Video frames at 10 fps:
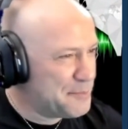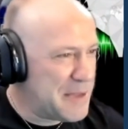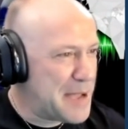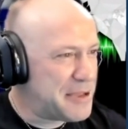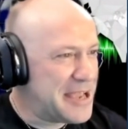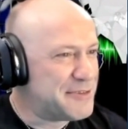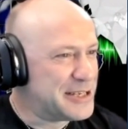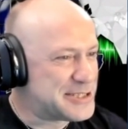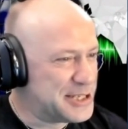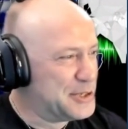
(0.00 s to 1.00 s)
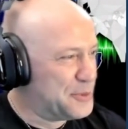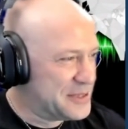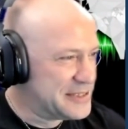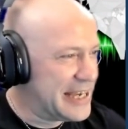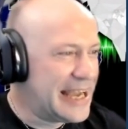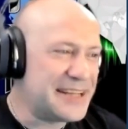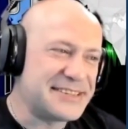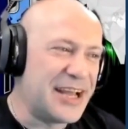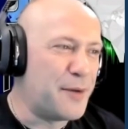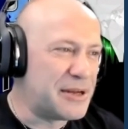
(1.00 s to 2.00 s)
Maybe even a 2.
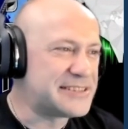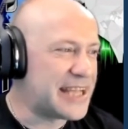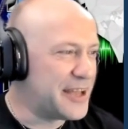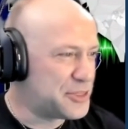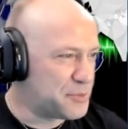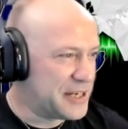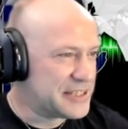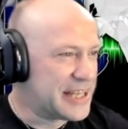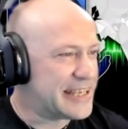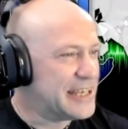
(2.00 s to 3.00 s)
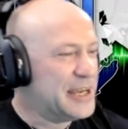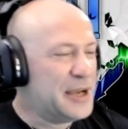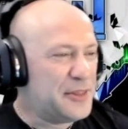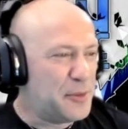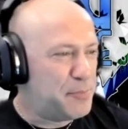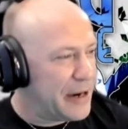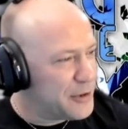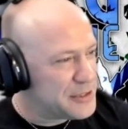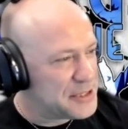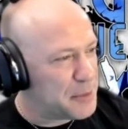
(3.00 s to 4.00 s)
Well, no, I'm going to say a 3. Like, the
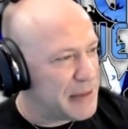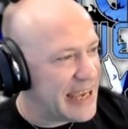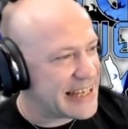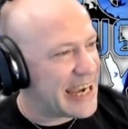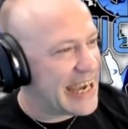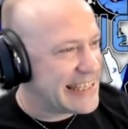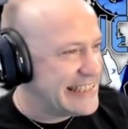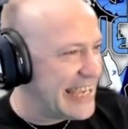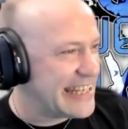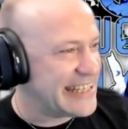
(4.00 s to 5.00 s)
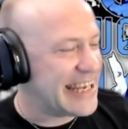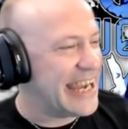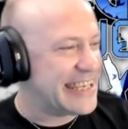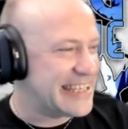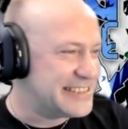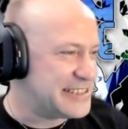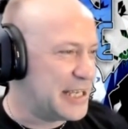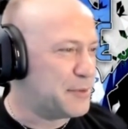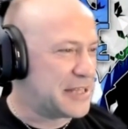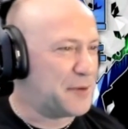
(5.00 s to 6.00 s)
barrel on the back, I get it. I can
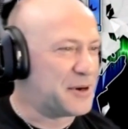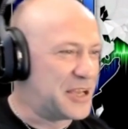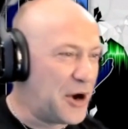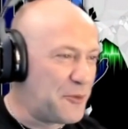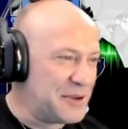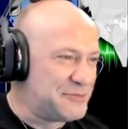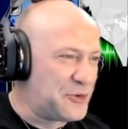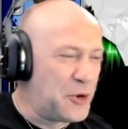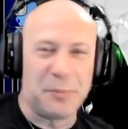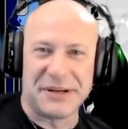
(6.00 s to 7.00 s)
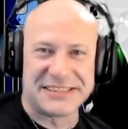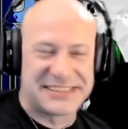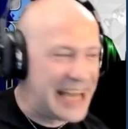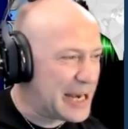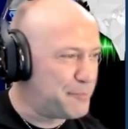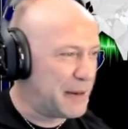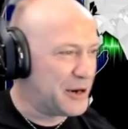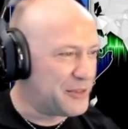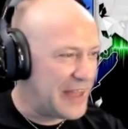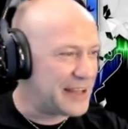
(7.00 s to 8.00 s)
see what they were going for, but it's not a
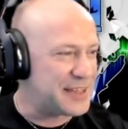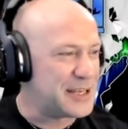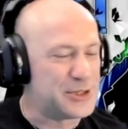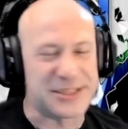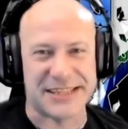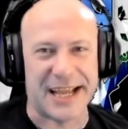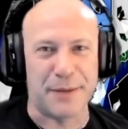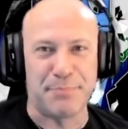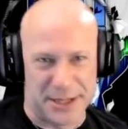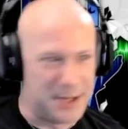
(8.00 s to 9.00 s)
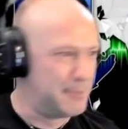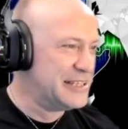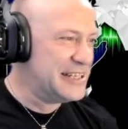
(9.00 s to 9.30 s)
barrel. That thing looks like a bomb.